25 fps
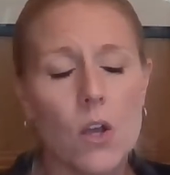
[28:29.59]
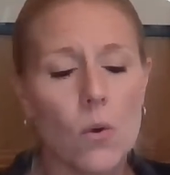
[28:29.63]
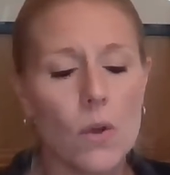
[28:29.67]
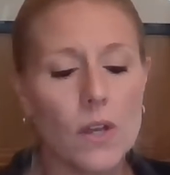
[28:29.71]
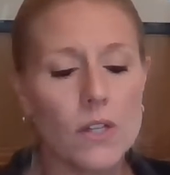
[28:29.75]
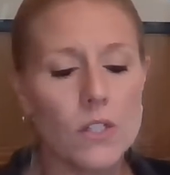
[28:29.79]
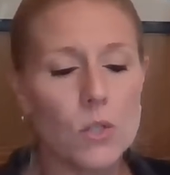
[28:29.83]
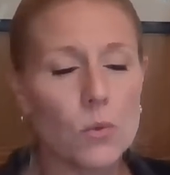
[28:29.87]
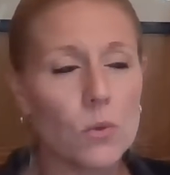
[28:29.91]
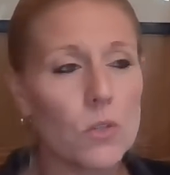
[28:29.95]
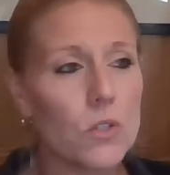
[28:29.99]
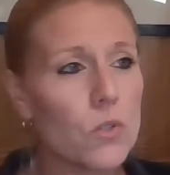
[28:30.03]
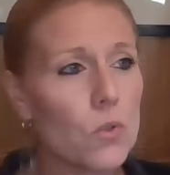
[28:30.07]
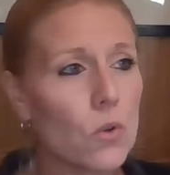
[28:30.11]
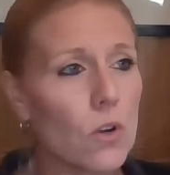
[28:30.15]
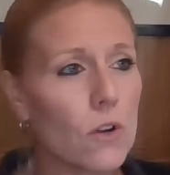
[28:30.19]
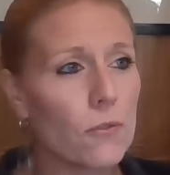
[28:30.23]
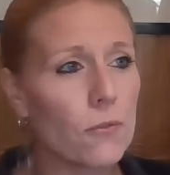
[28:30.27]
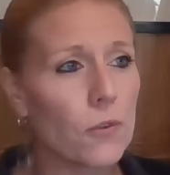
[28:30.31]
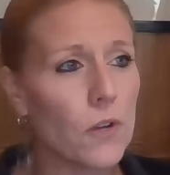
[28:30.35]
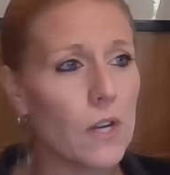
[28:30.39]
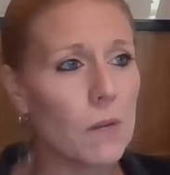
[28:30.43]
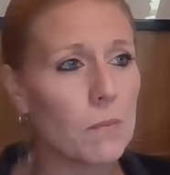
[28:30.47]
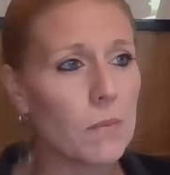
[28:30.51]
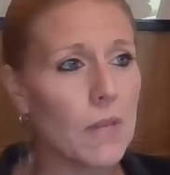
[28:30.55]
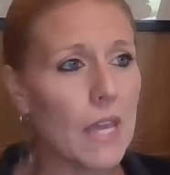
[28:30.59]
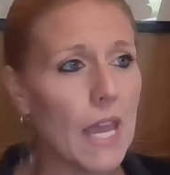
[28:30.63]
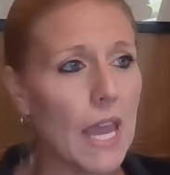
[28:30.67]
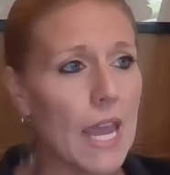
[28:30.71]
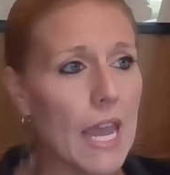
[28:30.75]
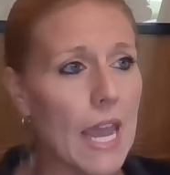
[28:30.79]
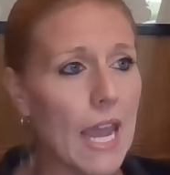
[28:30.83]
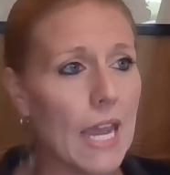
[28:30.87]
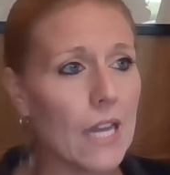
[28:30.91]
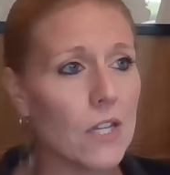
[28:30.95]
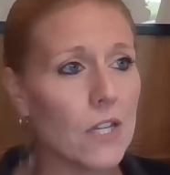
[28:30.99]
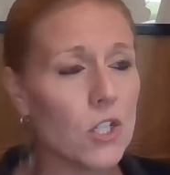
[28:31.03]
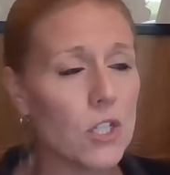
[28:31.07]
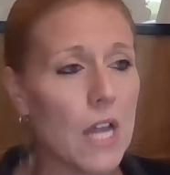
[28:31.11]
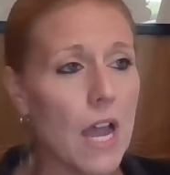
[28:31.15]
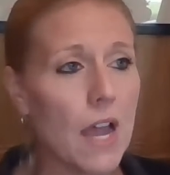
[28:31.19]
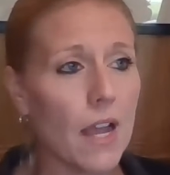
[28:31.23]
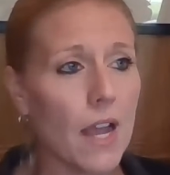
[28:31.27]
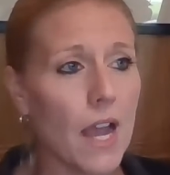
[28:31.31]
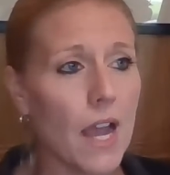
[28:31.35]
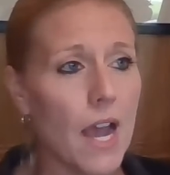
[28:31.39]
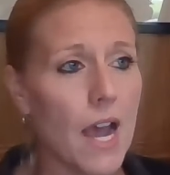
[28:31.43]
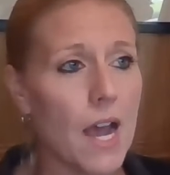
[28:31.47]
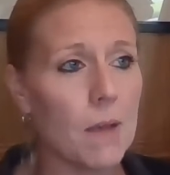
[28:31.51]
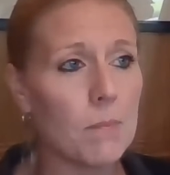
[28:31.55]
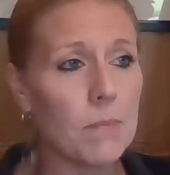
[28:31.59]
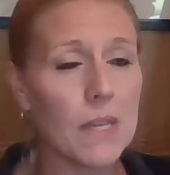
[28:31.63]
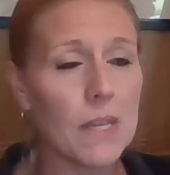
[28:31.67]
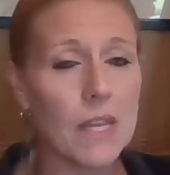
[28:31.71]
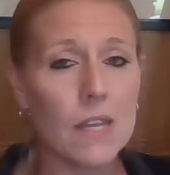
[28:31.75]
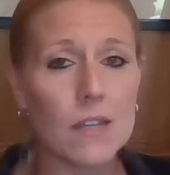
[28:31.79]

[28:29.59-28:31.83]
going to restorefreedomkh.com,